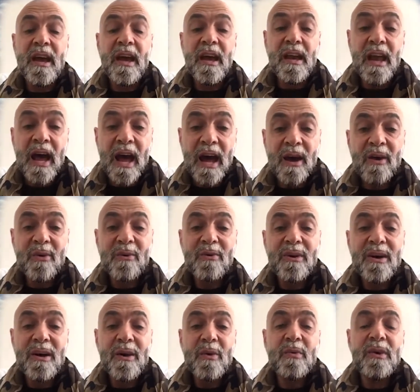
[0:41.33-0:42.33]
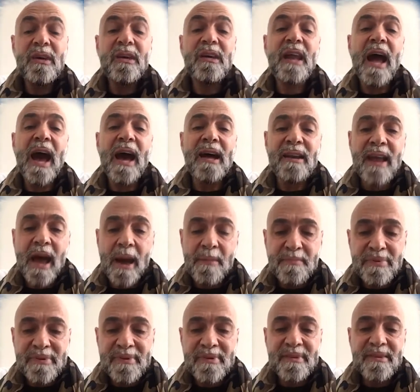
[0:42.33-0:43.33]
and how we can
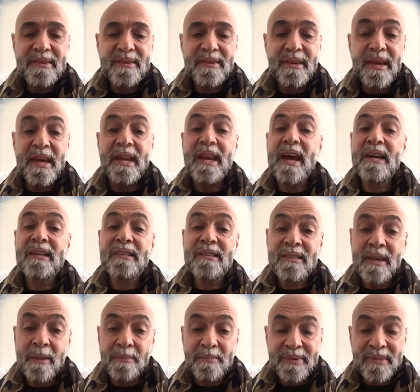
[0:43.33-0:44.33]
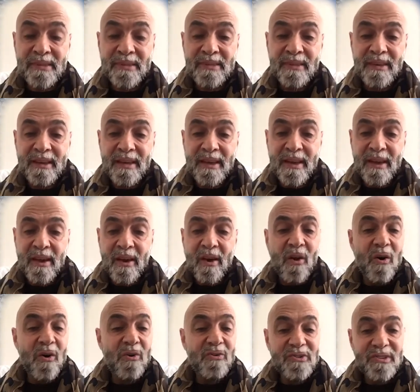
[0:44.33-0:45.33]
adapt and accept
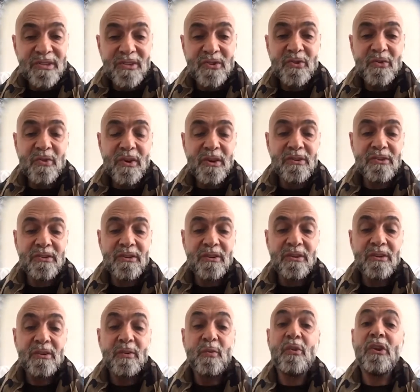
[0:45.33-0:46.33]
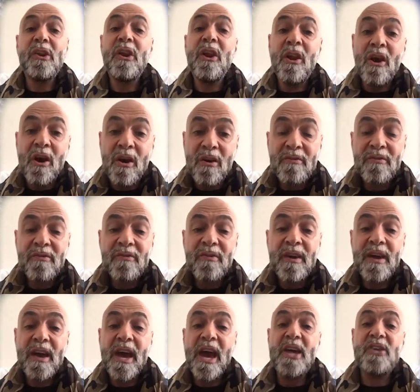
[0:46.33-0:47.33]
all situations with love
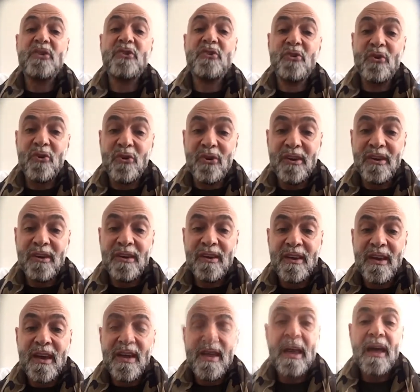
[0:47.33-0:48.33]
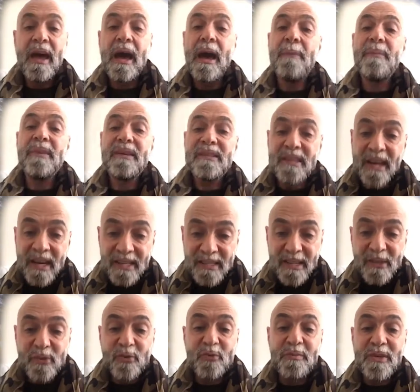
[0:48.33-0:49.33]
and joy. I'm
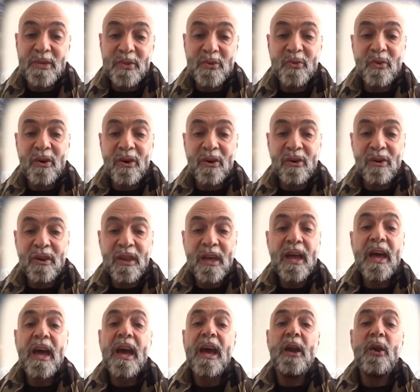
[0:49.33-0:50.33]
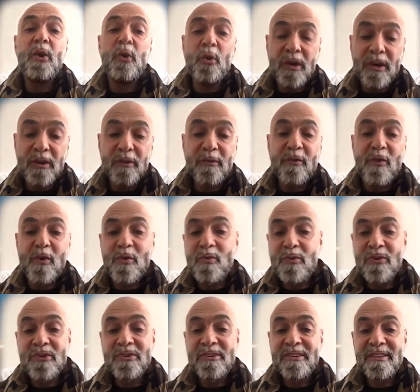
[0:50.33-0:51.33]
excited to meet you all and looking
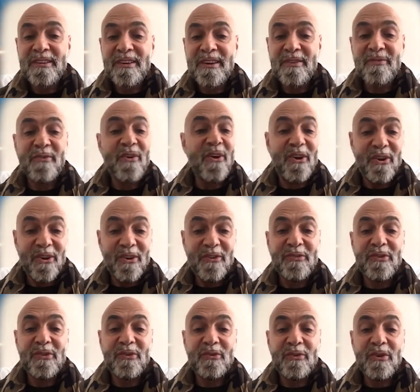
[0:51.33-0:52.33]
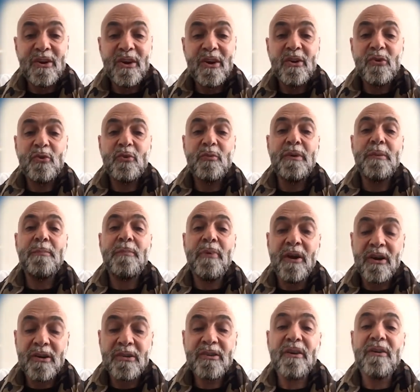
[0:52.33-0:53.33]
forward for all of you to be
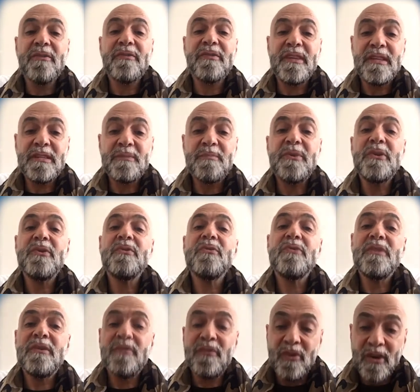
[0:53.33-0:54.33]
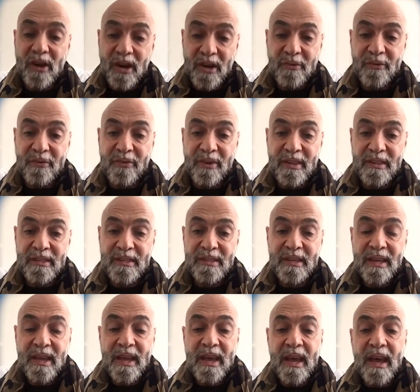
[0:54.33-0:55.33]
part of this beautiful conference.
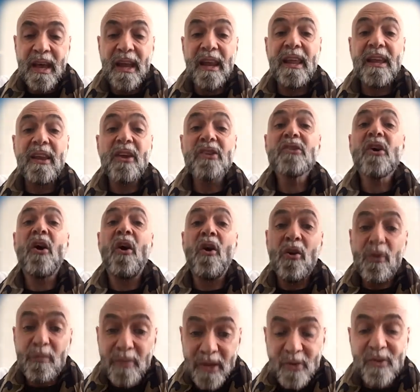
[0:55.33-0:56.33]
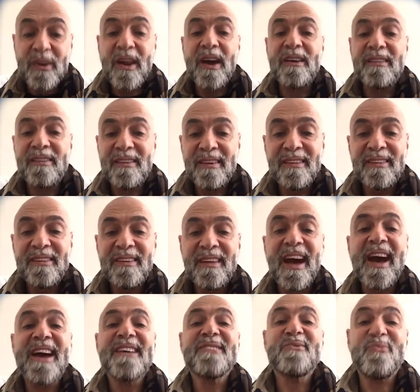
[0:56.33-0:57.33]
And let us all be united
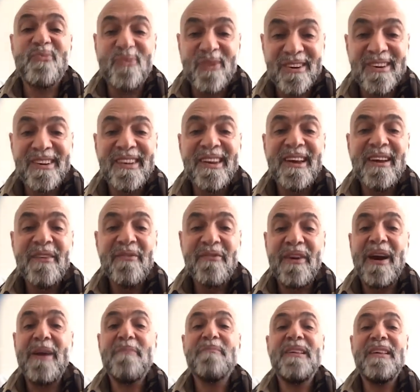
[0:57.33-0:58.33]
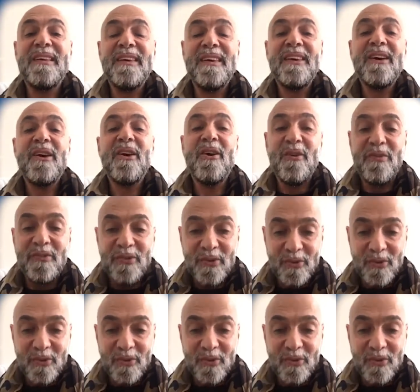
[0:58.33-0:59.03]
as one family of